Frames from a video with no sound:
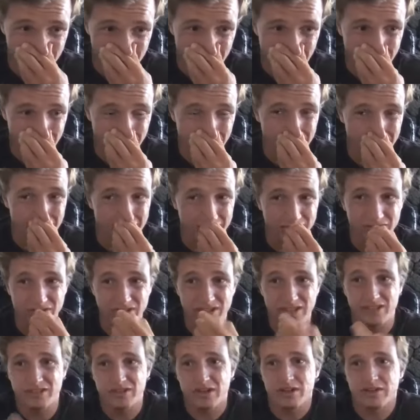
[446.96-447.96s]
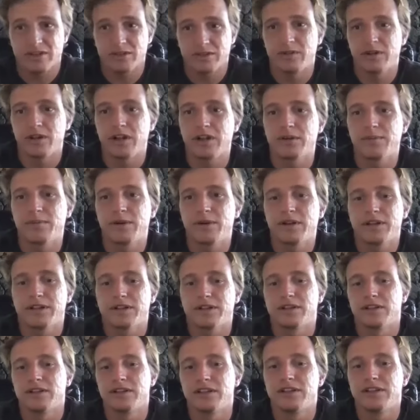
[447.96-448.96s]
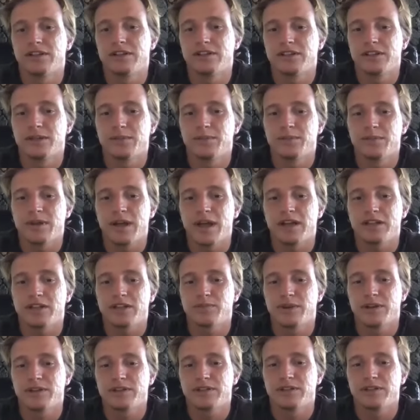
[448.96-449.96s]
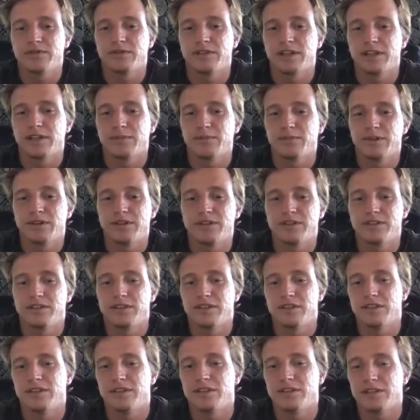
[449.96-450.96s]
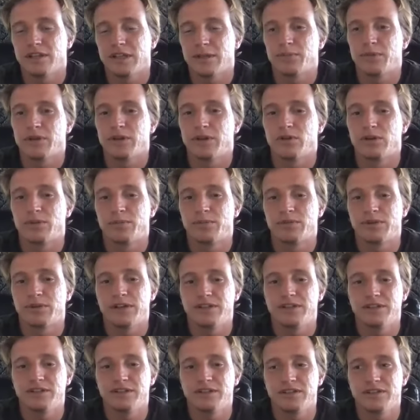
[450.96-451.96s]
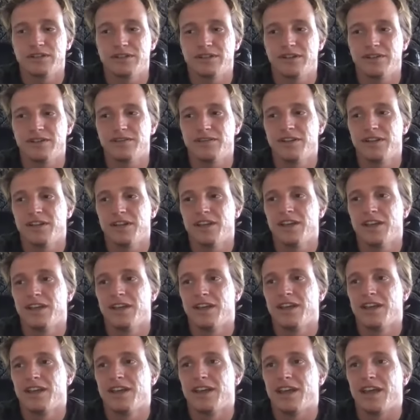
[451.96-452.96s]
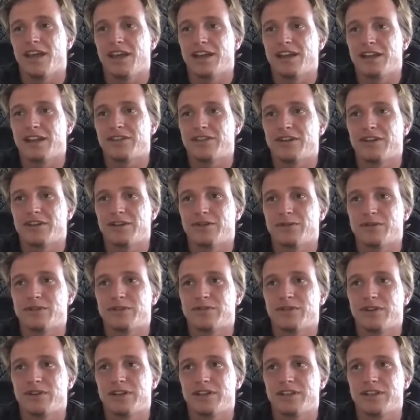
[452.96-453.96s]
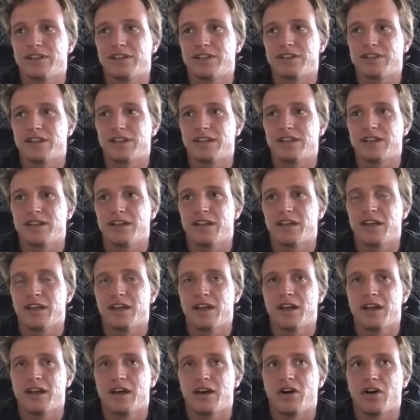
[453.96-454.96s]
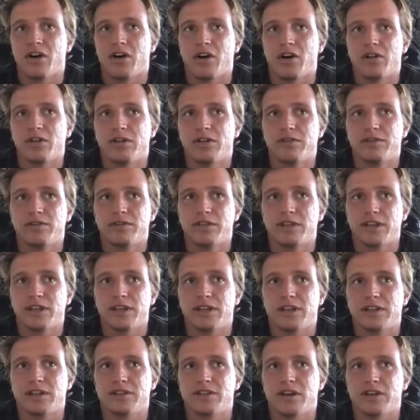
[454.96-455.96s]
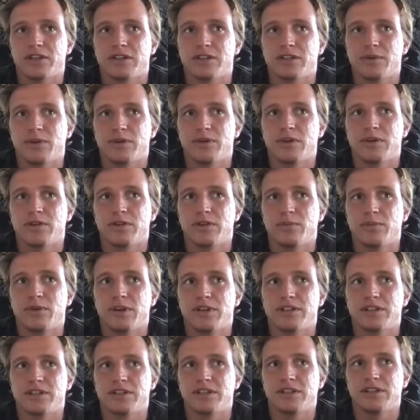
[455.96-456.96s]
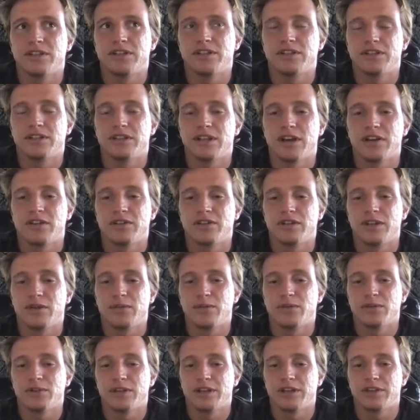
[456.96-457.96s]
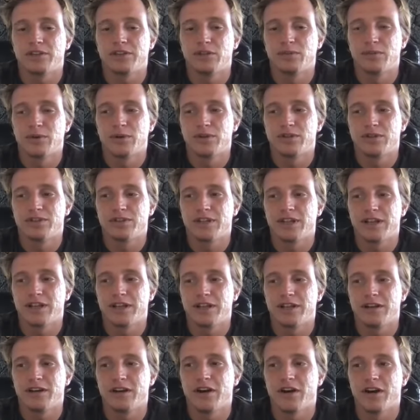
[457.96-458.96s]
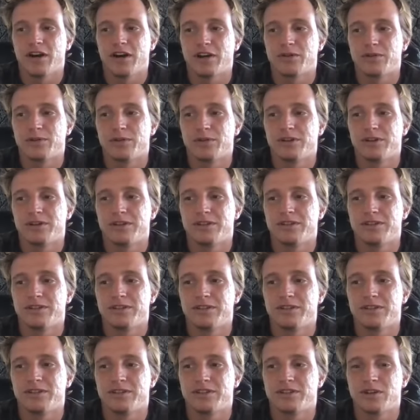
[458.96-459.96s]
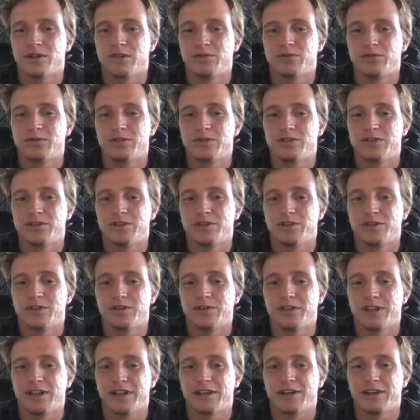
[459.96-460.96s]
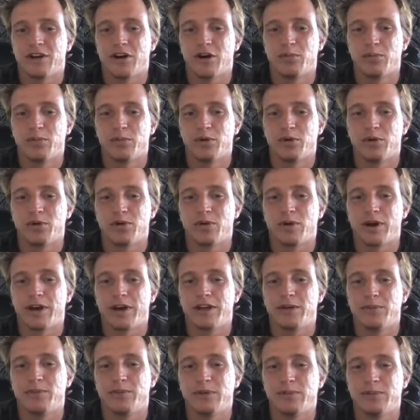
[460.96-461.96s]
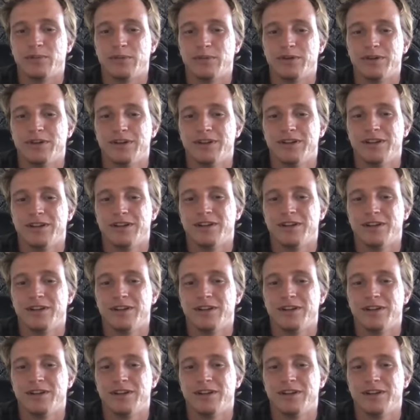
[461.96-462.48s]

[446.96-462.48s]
like really interesting. It talks a lot about like the leadership aspect of like big CE, like big corporations and stuff. And I thought it was funny because like all of like it talks about all the best leaders and how they were like the most like awkward, self-reserved, like humble, quiet people.